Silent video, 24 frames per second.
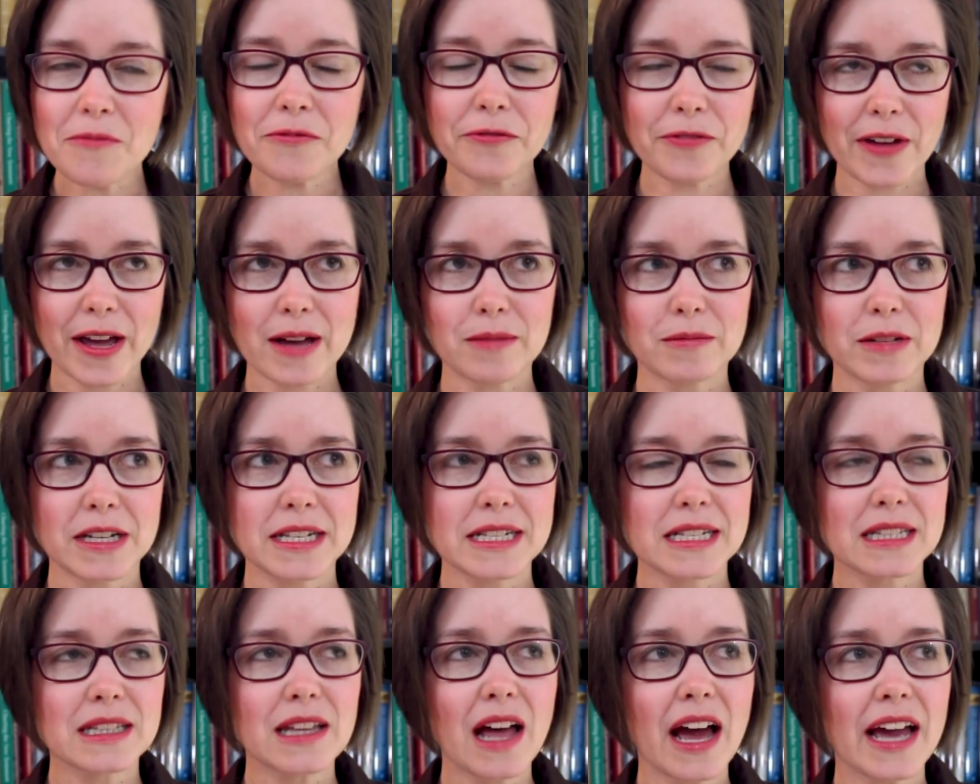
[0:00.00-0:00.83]
families
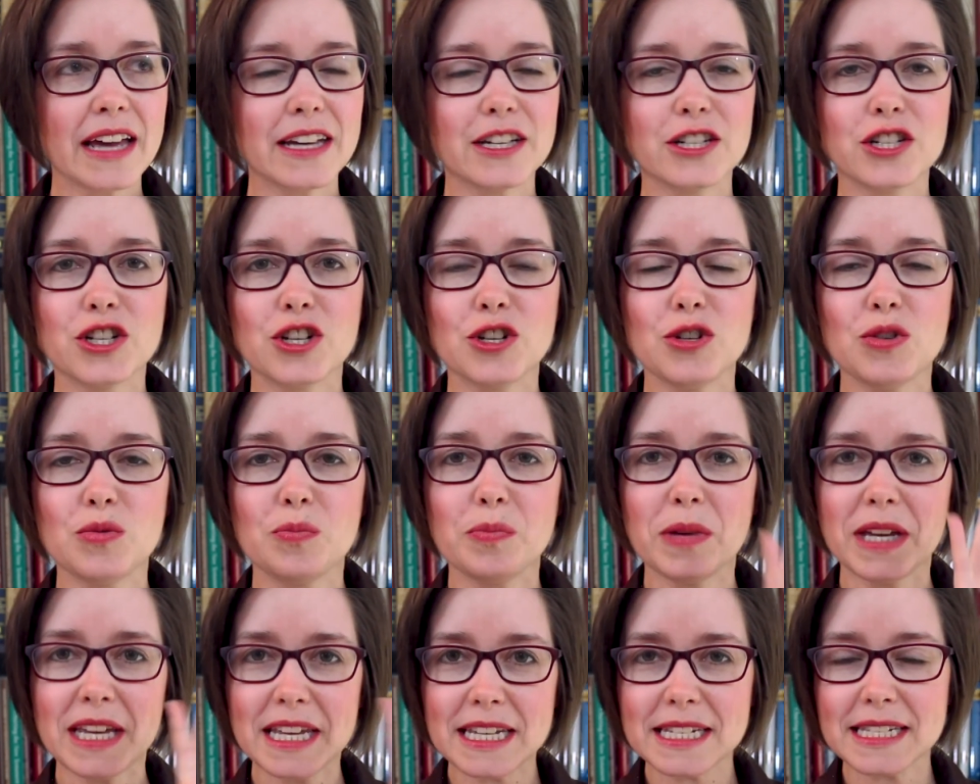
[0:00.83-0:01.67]
like to
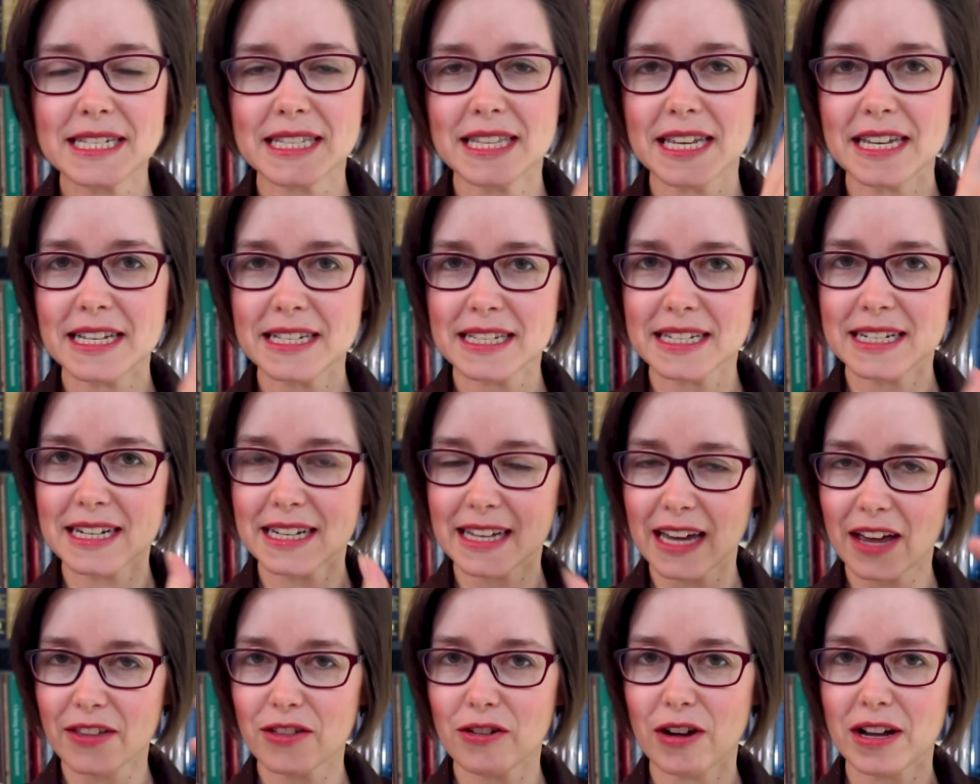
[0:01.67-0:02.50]
piece things
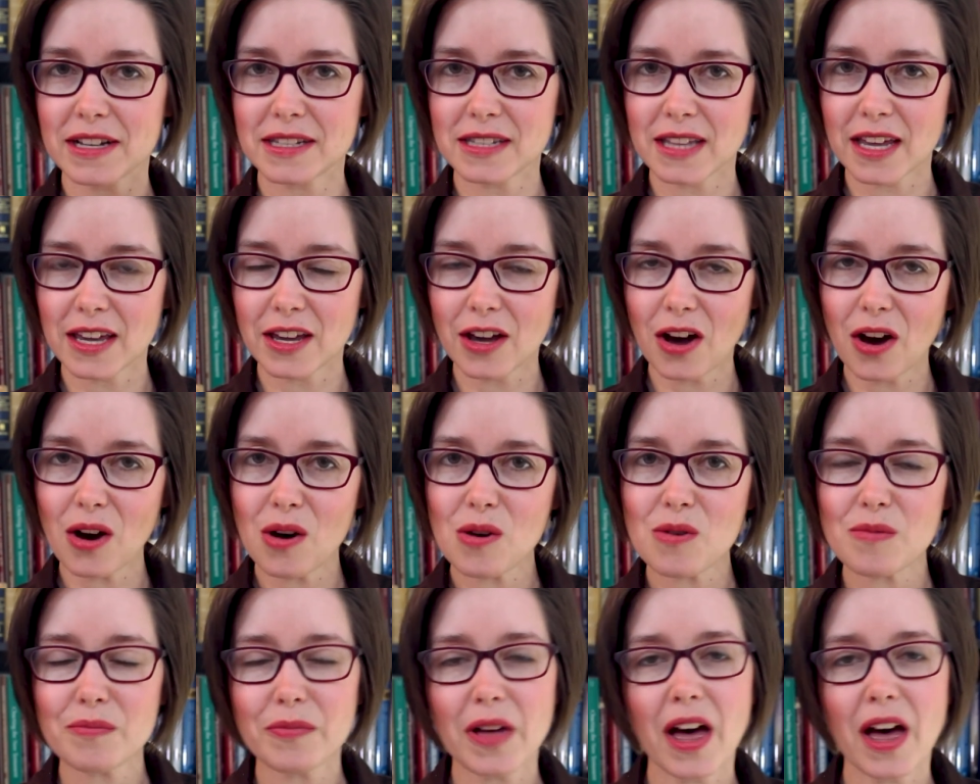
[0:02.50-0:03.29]
together as they go.